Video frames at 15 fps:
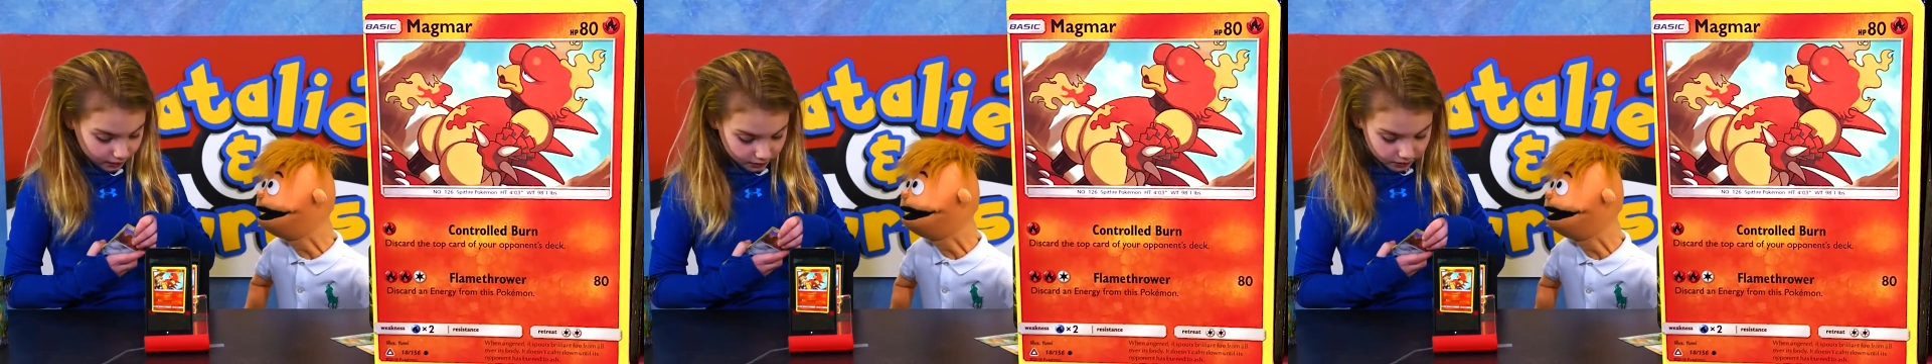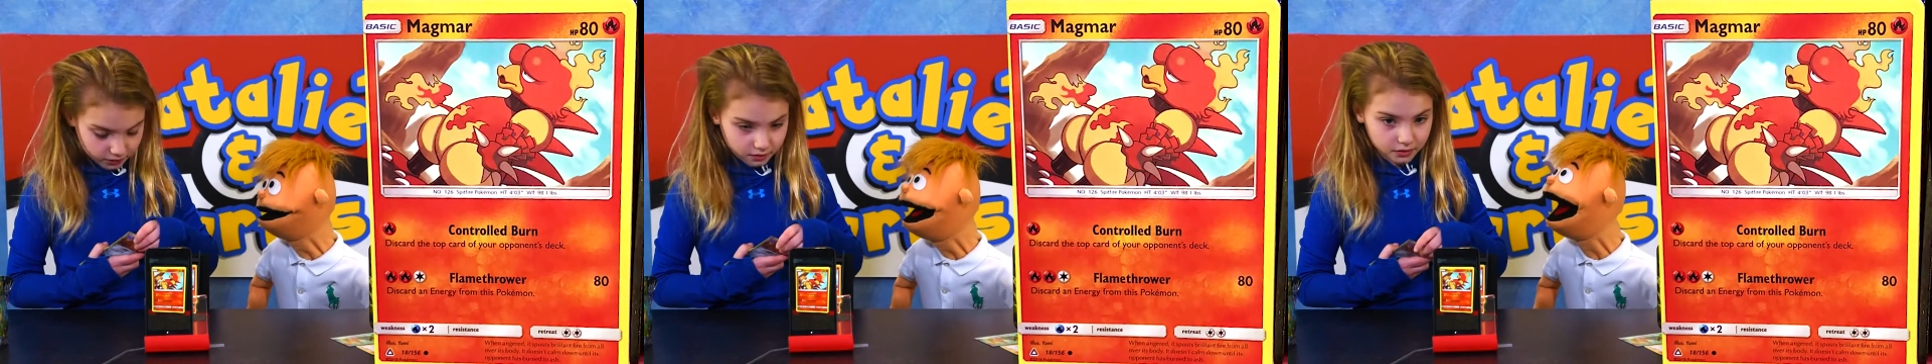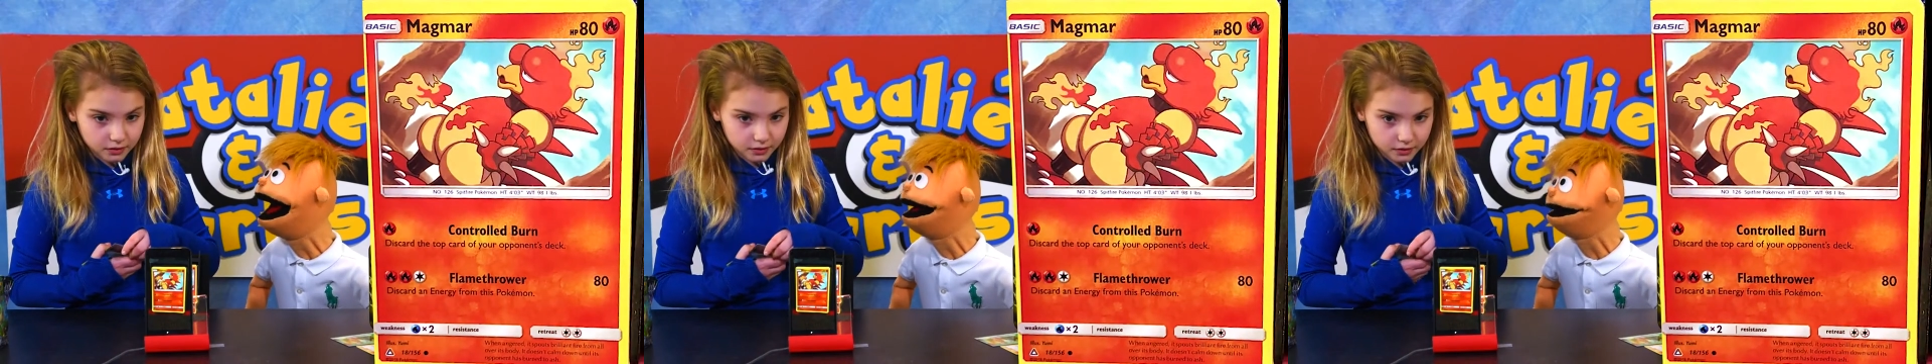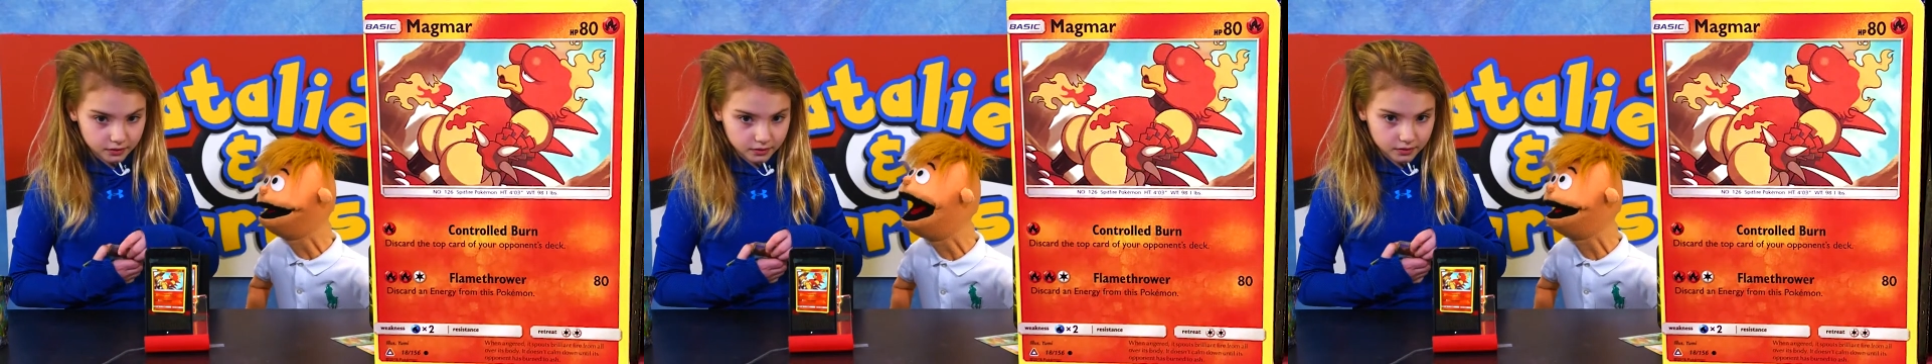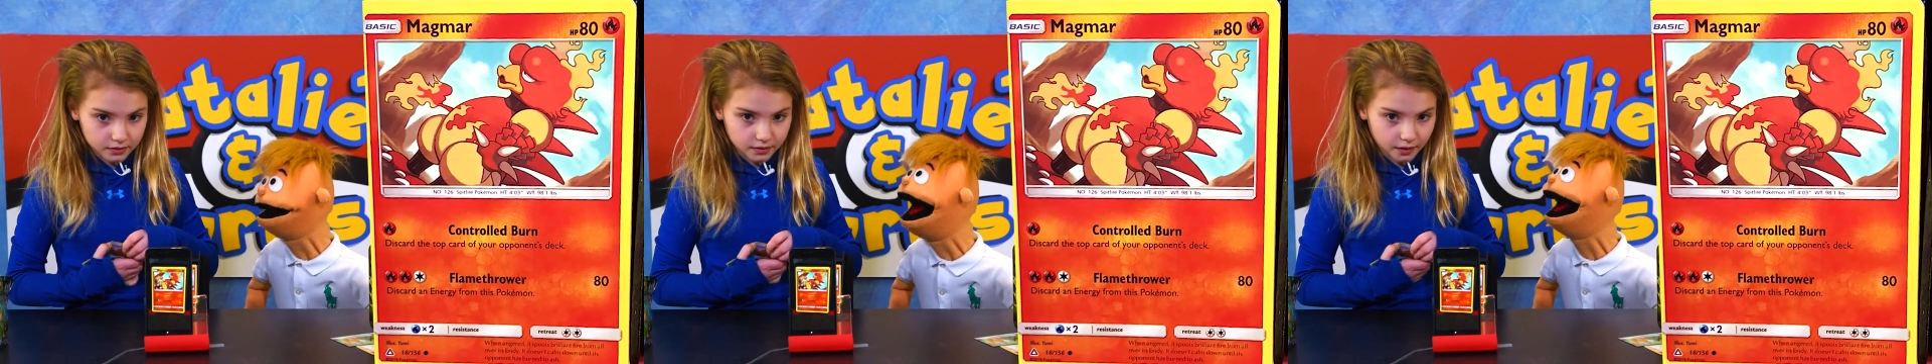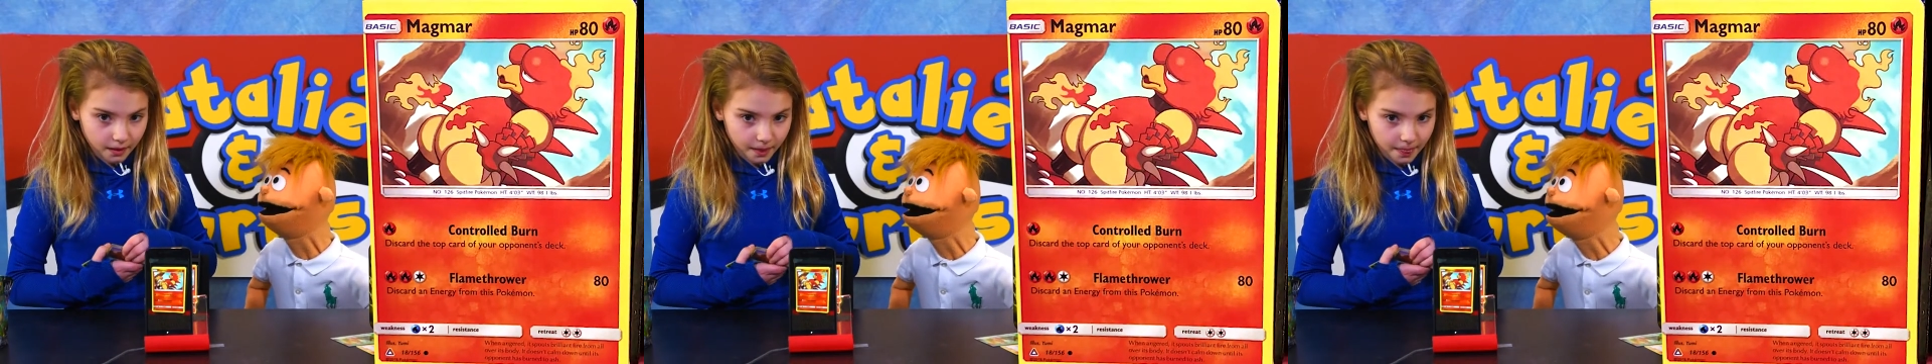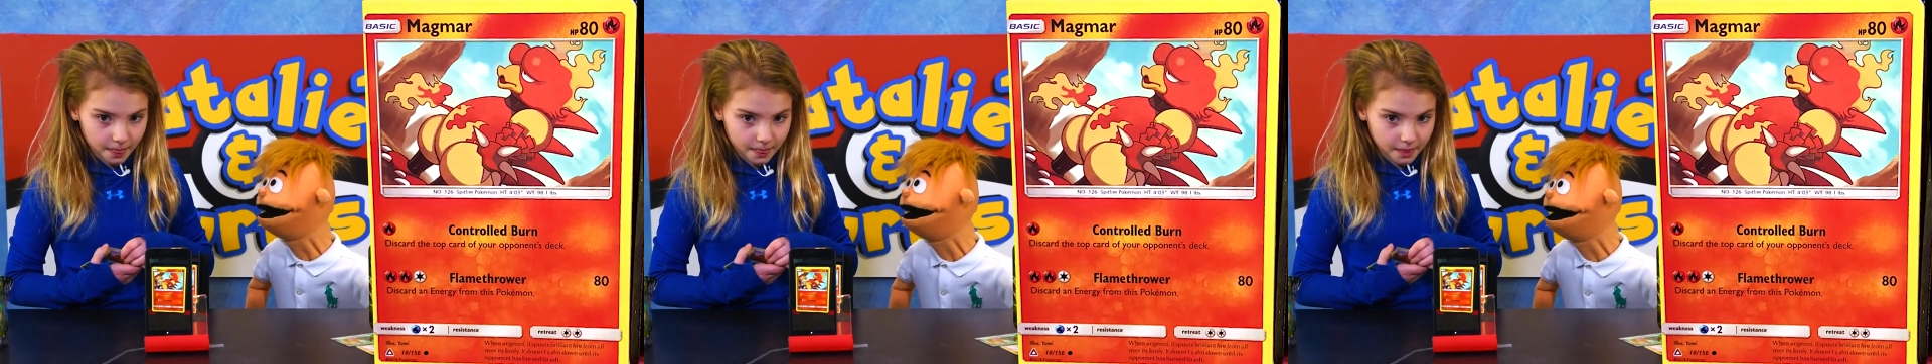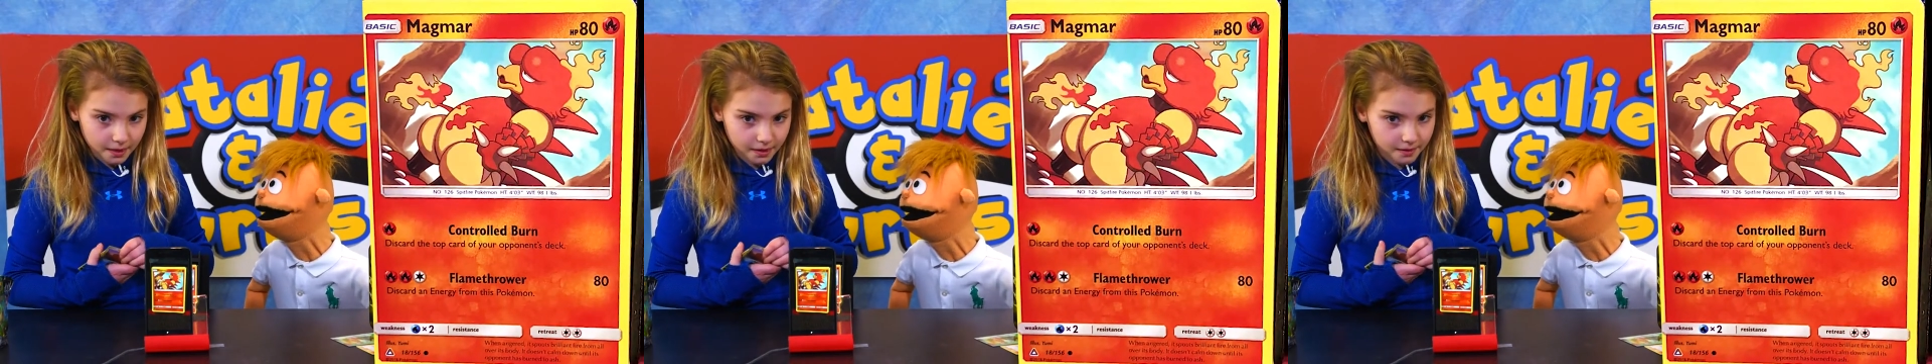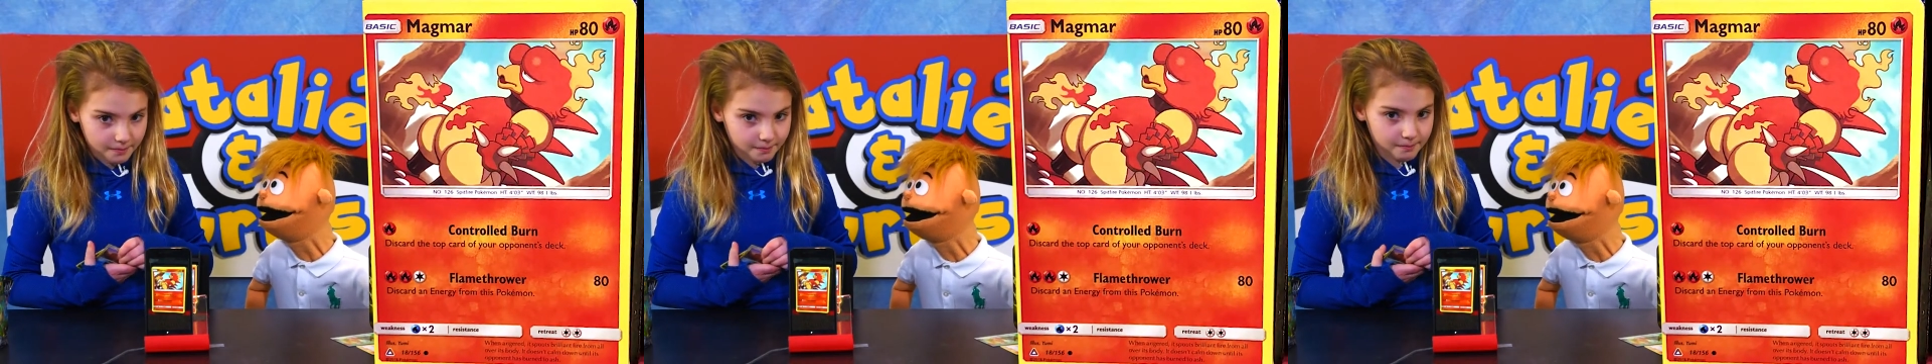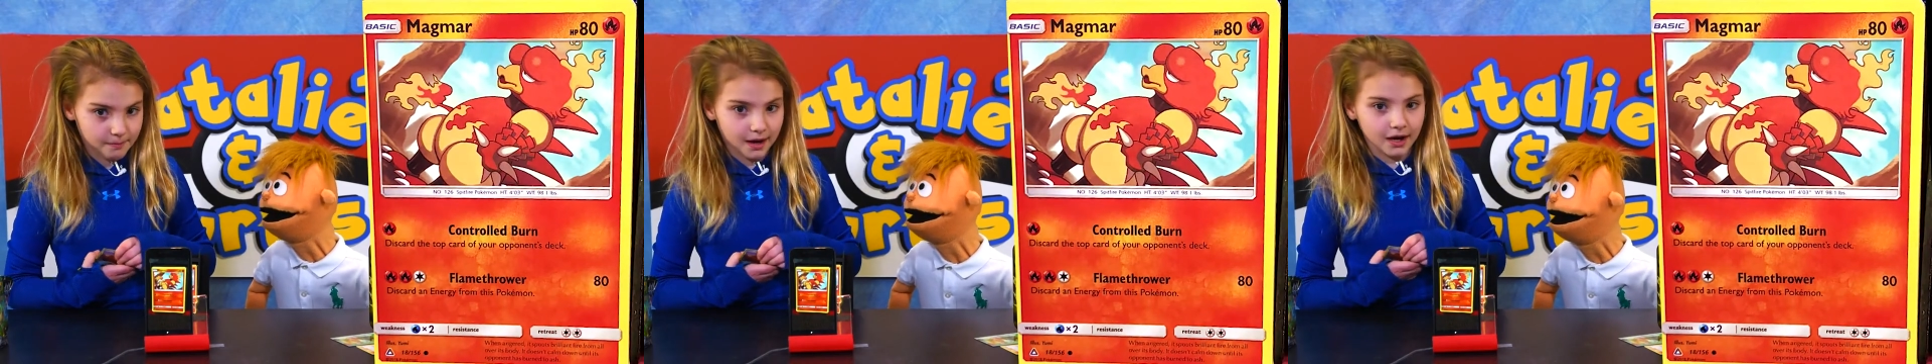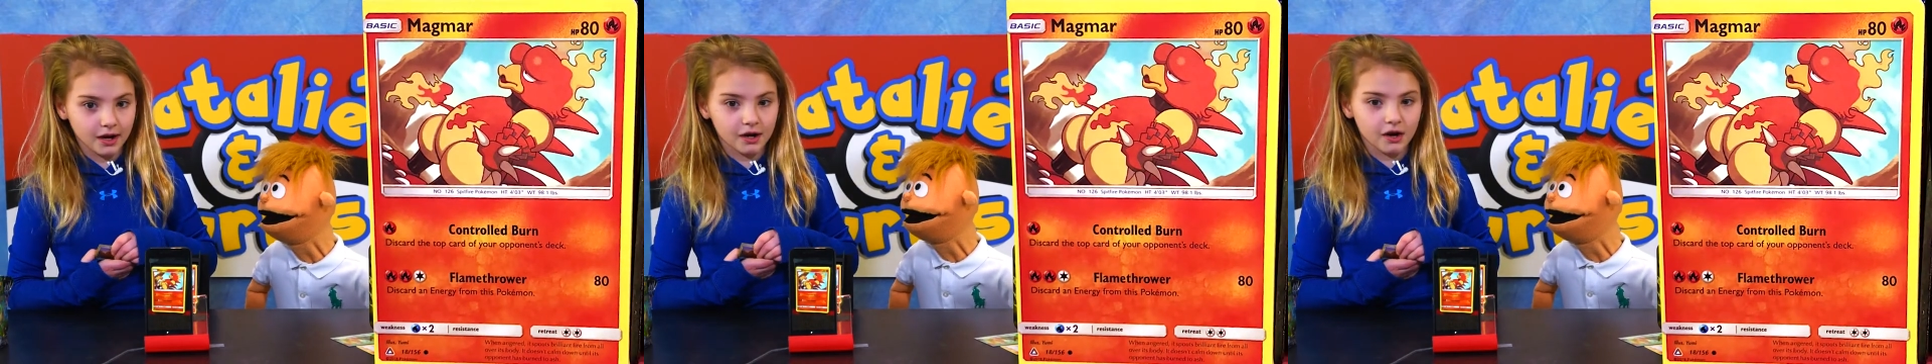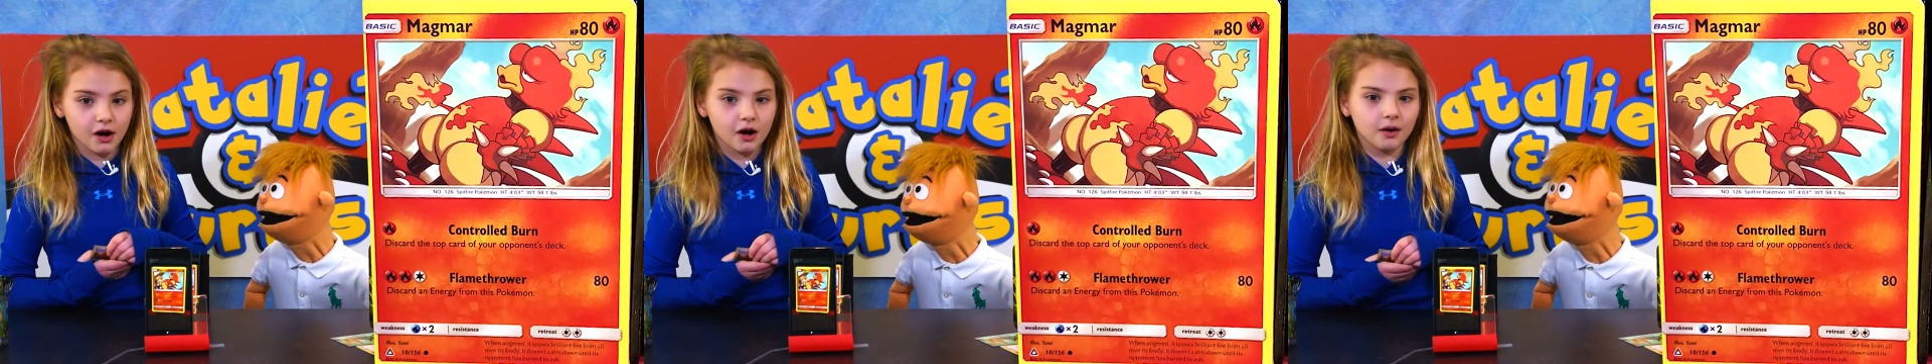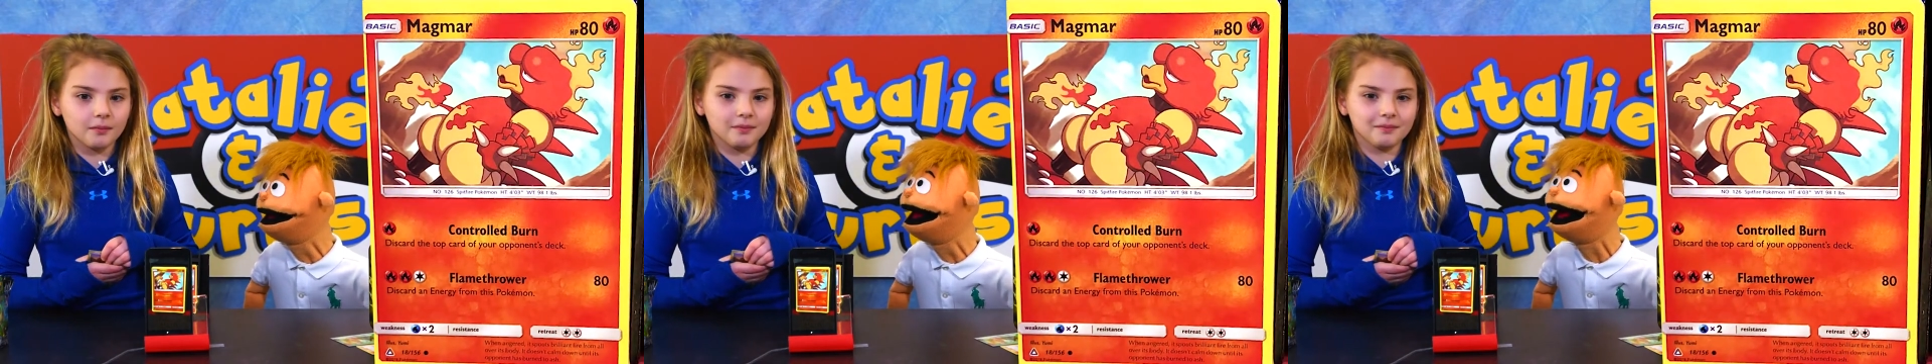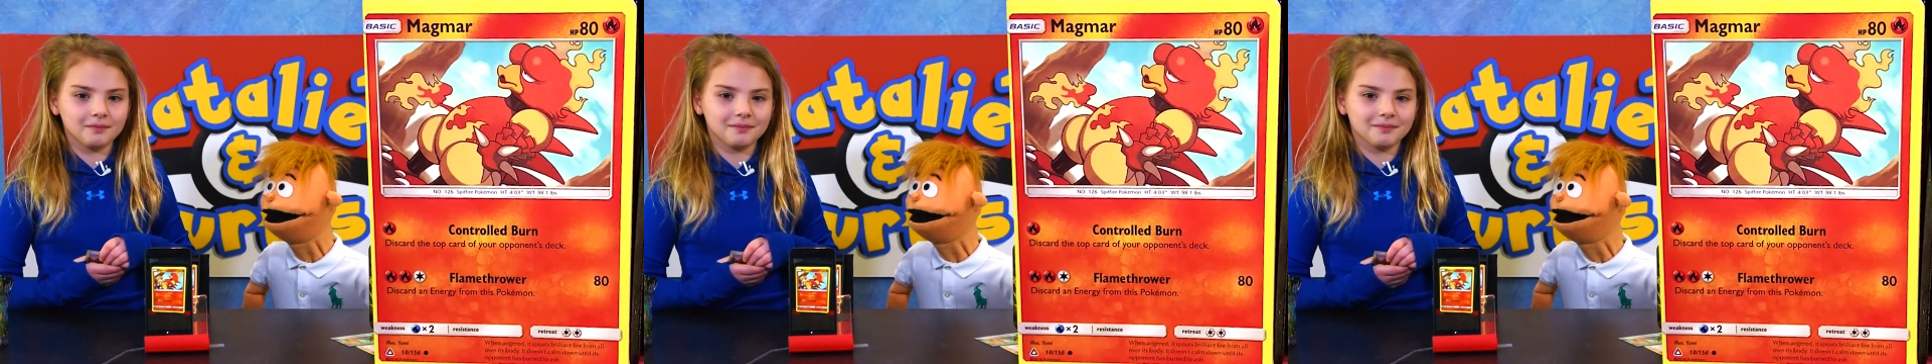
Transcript: Uh, maybe not. Mango. I don't.